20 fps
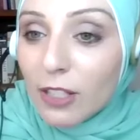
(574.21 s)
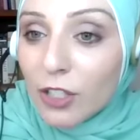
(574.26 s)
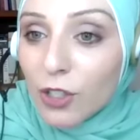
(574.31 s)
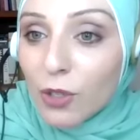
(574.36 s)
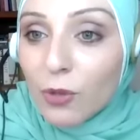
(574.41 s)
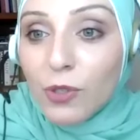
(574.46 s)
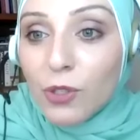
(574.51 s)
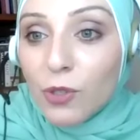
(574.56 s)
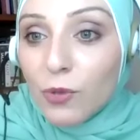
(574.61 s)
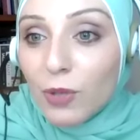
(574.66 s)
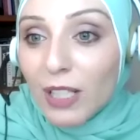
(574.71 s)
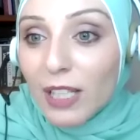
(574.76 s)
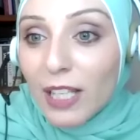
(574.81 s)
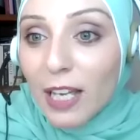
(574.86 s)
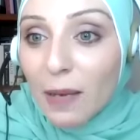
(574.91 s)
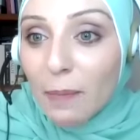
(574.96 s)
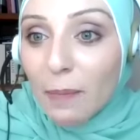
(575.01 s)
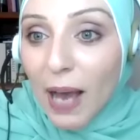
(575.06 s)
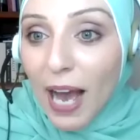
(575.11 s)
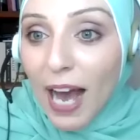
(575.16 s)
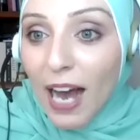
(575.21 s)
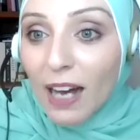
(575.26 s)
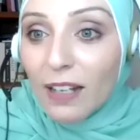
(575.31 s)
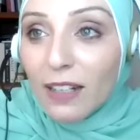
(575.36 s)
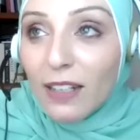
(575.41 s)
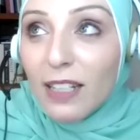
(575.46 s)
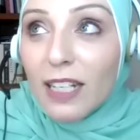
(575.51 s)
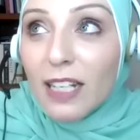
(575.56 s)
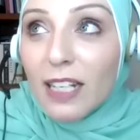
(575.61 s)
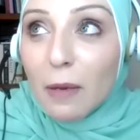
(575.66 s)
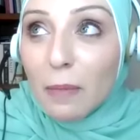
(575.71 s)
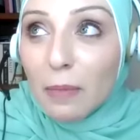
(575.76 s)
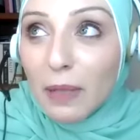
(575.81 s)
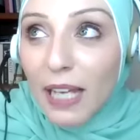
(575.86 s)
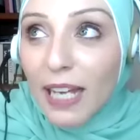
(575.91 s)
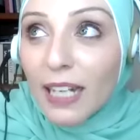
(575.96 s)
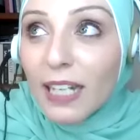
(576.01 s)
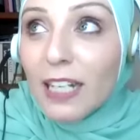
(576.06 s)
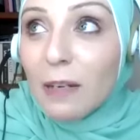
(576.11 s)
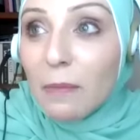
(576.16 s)
So it was really about
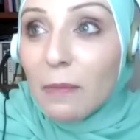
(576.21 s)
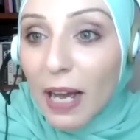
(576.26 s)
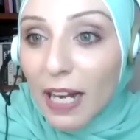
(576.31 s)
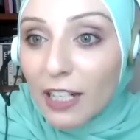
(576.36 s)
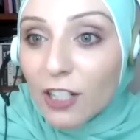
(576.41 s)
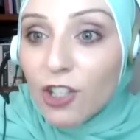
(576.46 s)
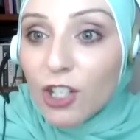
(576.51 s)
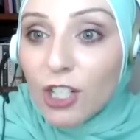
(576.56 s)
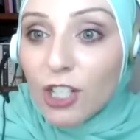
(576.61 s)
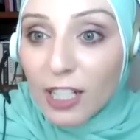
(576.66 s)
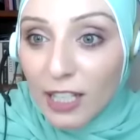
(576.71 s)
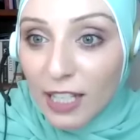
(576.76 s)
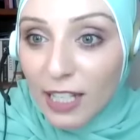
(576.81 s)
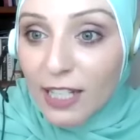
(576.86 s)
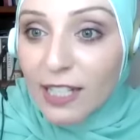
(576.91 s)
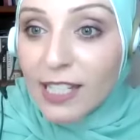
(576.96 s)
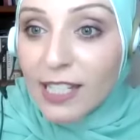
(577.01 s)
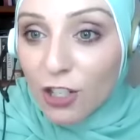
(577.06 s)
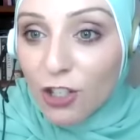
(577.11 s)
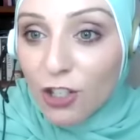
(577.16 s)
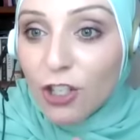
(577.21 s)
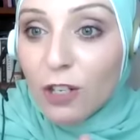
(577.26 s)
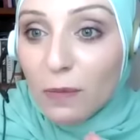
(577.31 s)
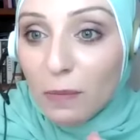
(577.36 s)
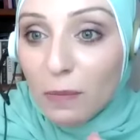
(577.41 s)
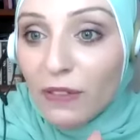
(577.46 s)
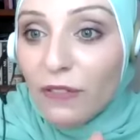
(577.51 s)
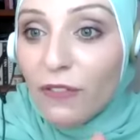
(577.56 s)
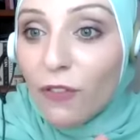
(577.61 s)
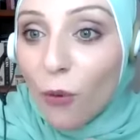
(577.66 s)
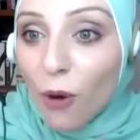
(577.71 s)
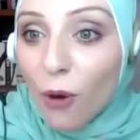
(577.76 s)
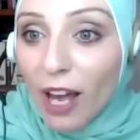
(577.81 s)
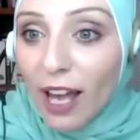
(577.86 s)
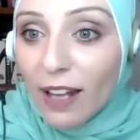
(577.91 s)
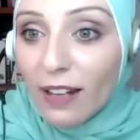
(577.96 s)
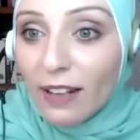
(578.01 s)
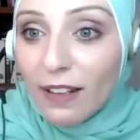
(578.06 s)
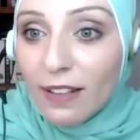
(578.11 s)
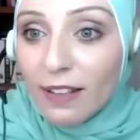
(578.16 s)
planning, managing, and the intention
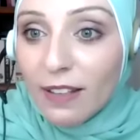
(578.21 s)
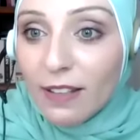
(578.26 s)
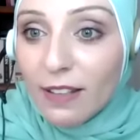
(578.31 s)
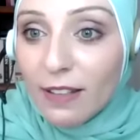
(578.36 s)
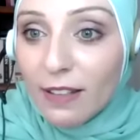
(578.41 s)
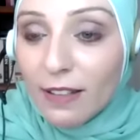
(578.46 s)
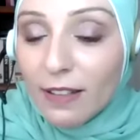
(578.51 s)
beforehand.